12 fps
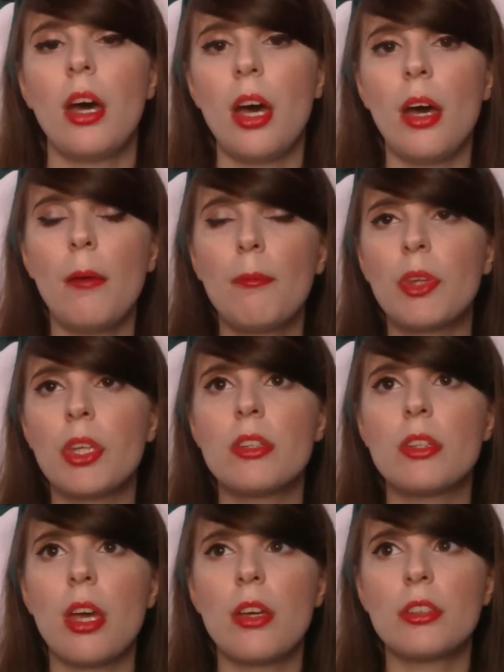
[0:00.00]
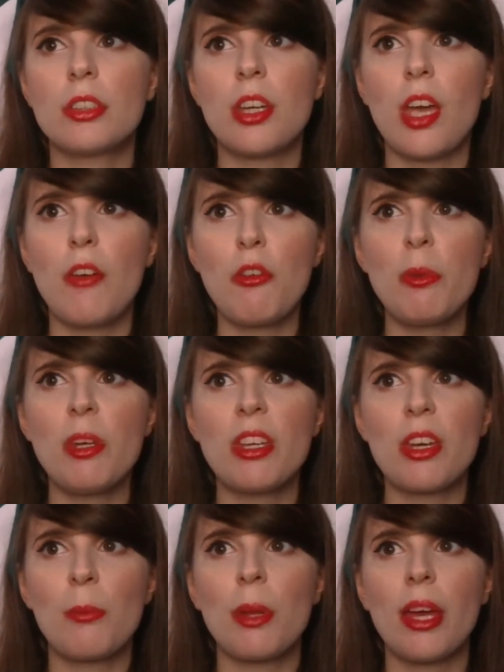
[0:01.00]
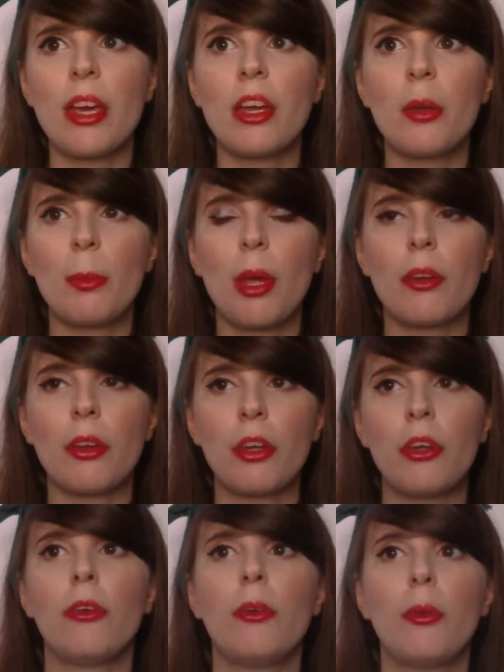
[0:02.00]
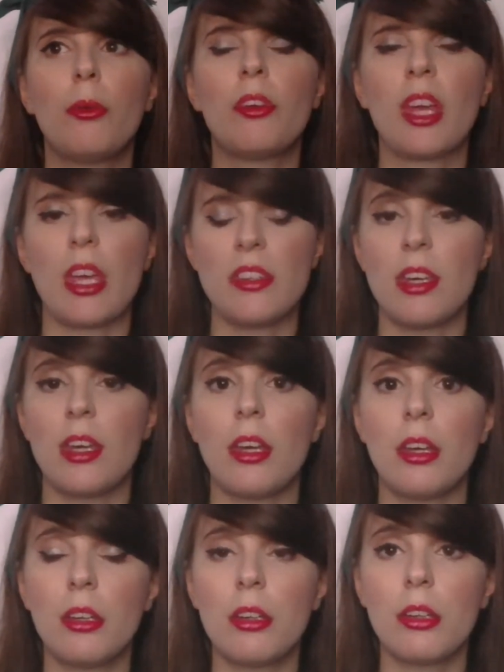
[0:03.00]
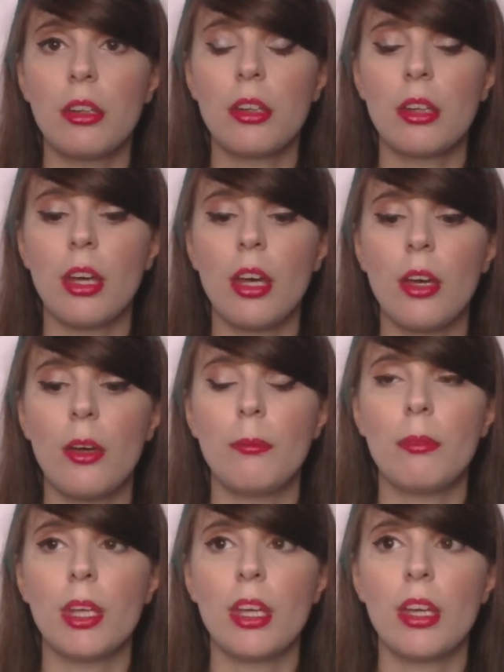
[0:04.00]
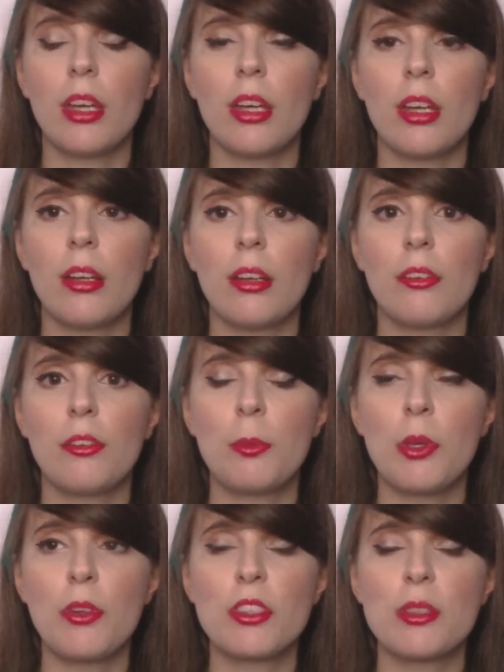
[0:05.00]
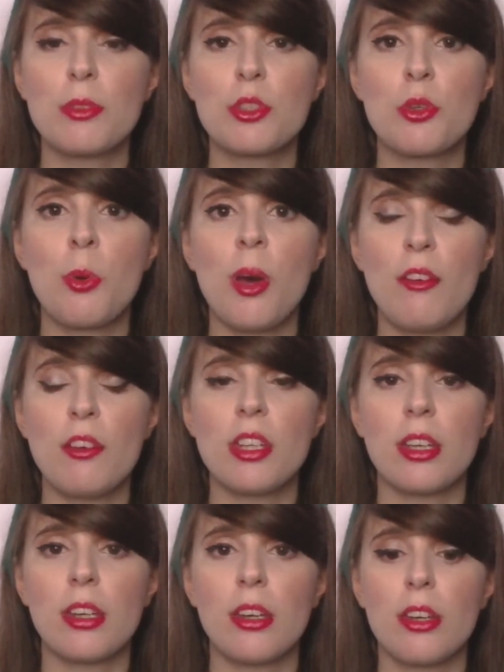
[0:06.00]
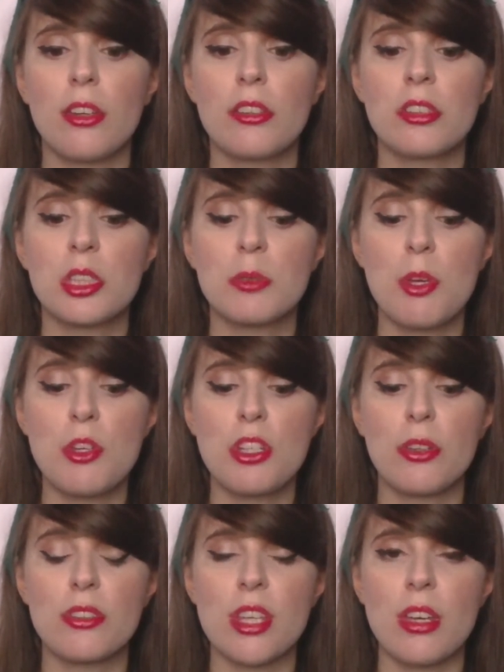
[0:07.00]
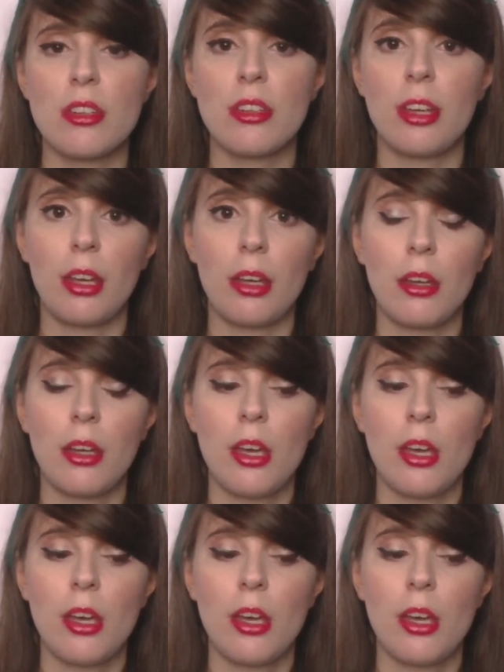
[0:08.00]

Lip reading: So everybody complained about the queue to get in. To be honest, it was quite ridiculous, especially on Saturday,